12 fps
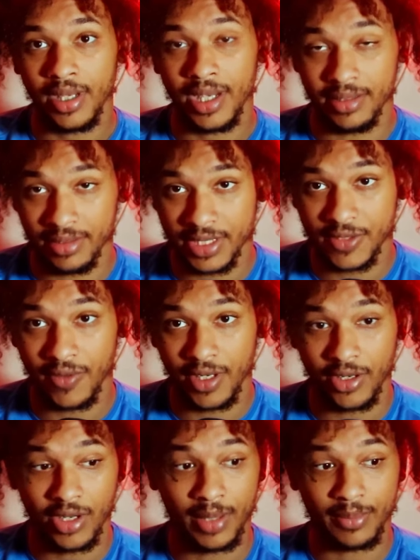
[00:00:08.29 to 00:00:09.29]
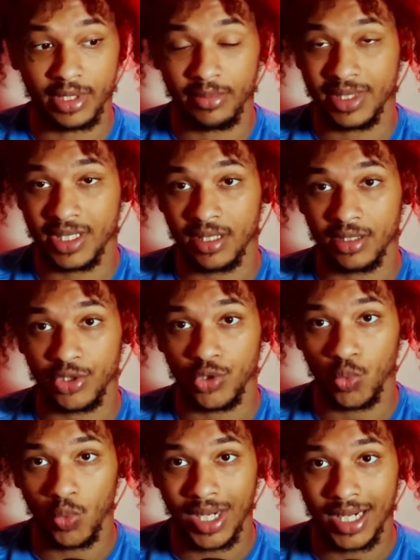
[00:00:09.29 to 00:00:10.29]
And in this video, I'm going to be telling you
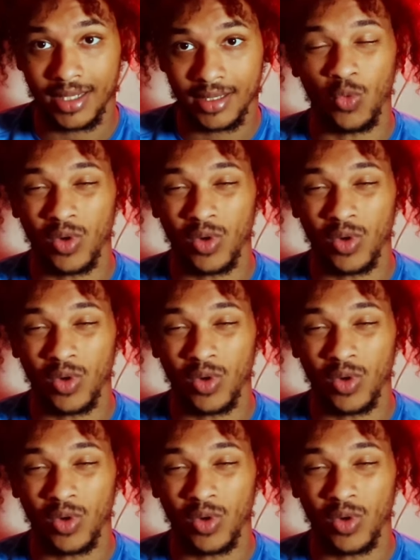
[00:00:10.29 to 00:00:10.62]
why.